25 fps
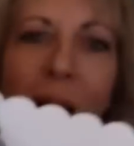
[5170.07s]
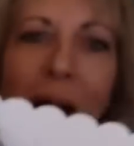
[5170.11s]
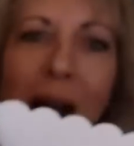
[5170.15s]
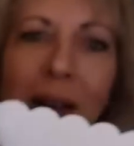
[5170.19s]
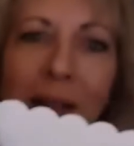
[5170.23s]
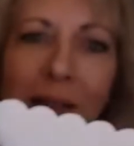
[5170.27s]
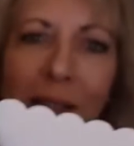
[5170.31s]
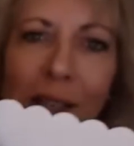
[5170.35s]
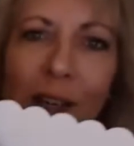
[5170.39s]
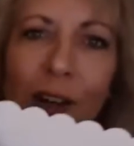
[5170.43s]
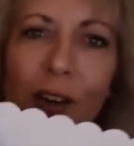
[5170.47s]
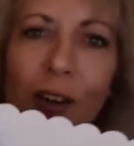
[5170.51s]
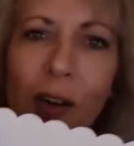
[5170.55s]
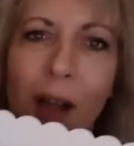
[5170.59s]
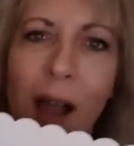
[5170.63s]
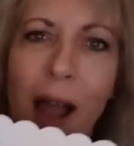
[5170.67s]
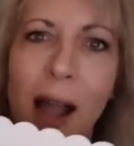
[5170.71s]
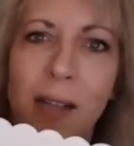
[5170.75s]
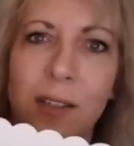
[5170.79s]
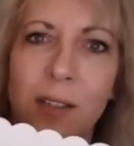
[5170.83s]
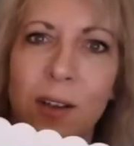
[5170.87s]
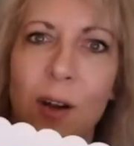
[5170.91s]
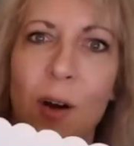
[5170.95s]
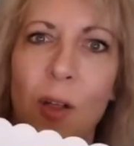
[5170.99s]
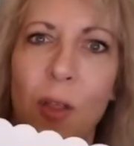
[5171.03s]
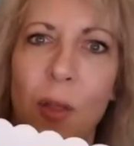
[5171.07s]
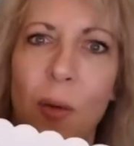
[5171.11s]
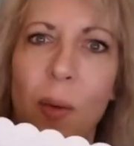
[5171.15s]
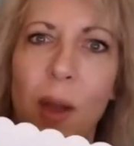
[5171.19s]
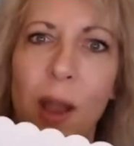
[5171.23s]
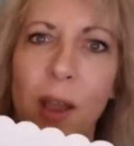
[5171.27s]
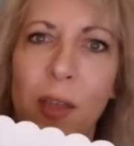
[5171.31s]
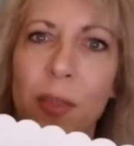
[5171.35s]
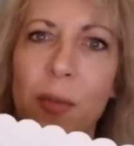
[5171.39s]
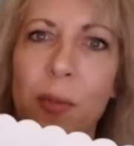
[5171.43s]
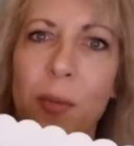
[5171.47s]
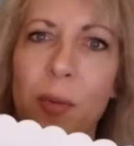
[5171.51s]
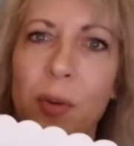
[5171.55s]
as in cracked all the
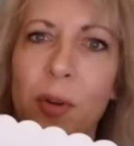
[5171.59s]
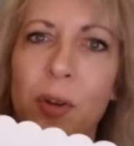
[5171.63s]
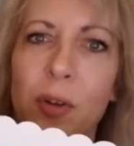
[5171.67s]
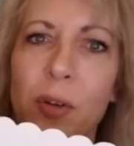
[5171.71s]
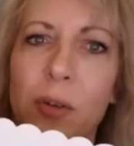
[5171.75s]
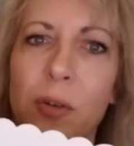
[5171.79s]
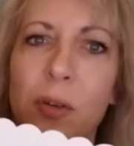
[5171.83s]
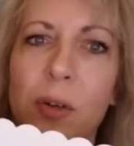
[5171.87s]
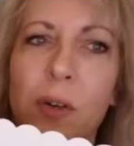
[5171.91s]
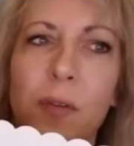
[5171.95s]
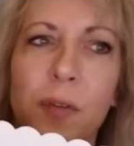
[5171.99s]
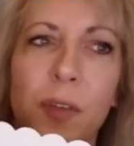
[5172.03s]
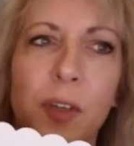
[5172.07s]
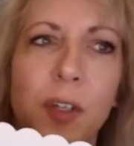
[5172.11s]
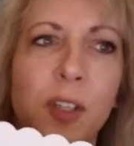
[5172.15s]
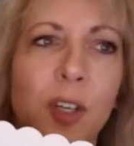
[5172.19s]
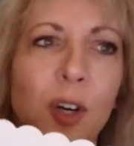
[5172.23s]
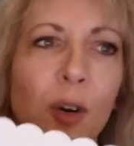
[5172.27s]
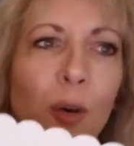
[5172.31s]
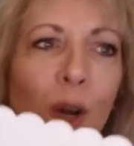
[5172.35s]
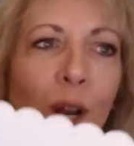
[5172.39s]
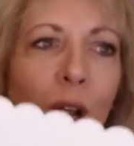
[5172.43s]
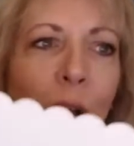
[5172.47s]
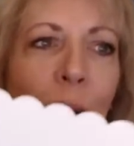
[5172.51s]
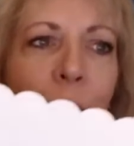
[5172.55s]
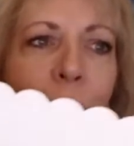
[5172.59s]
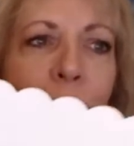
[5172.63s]
way through, if you know what I